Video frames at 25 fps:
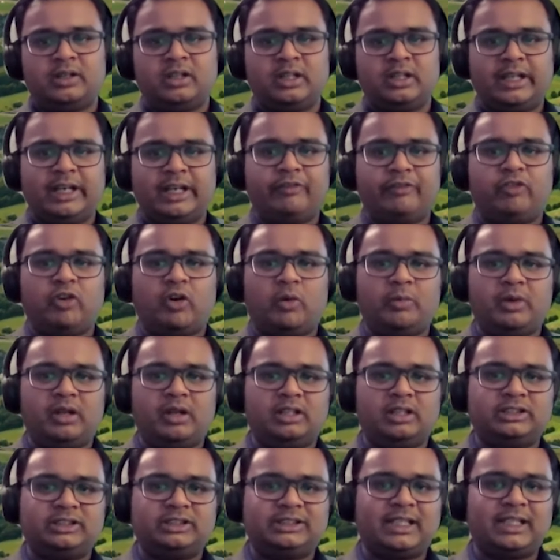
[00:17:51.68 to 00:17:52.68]

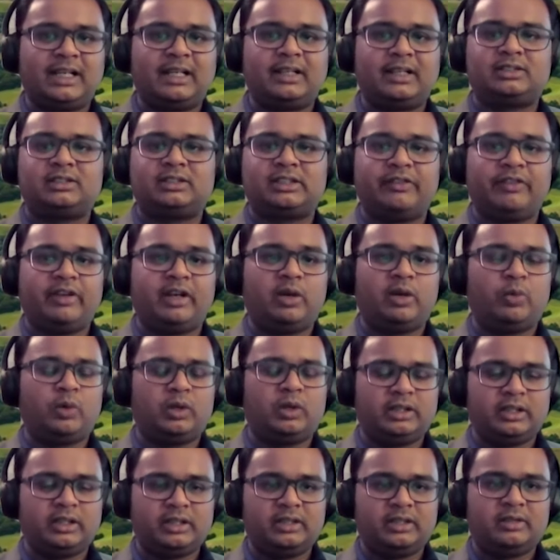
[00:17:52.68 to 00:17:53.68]
informal chats every now
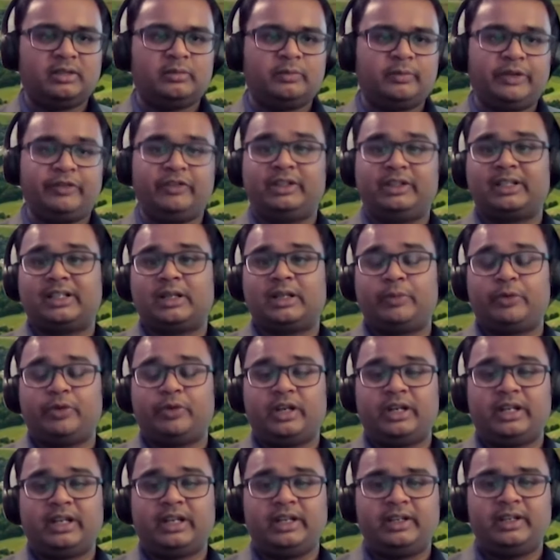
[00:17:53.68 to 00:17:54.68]
and then between the
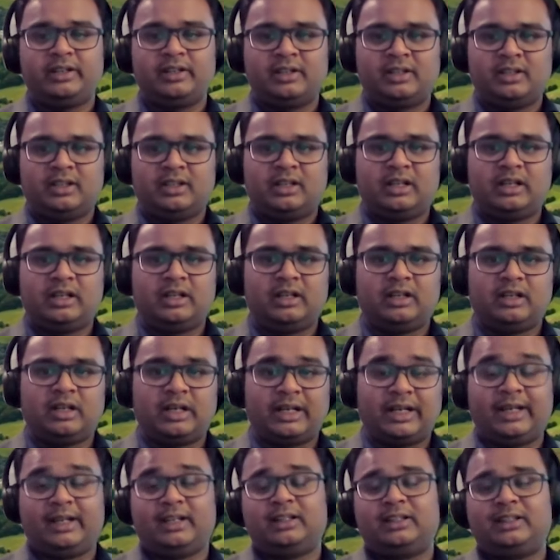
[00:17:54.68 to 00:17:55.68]
community. And
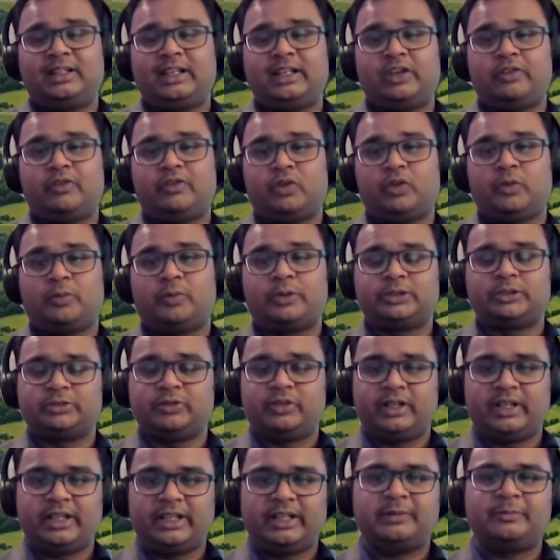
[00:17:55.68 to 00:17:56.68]
again, thank you for the
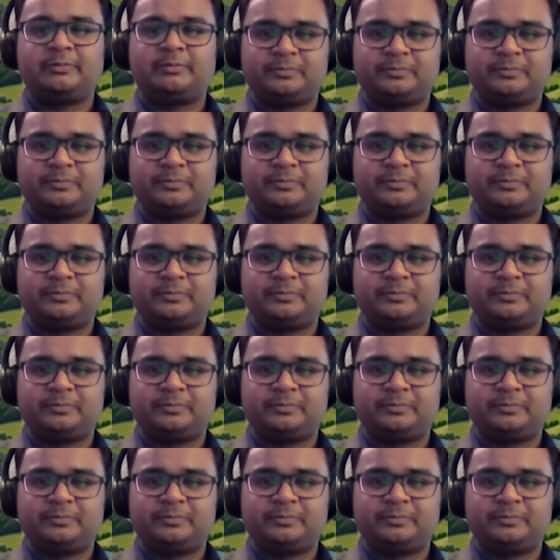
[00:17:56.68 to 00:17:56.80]
opportunity.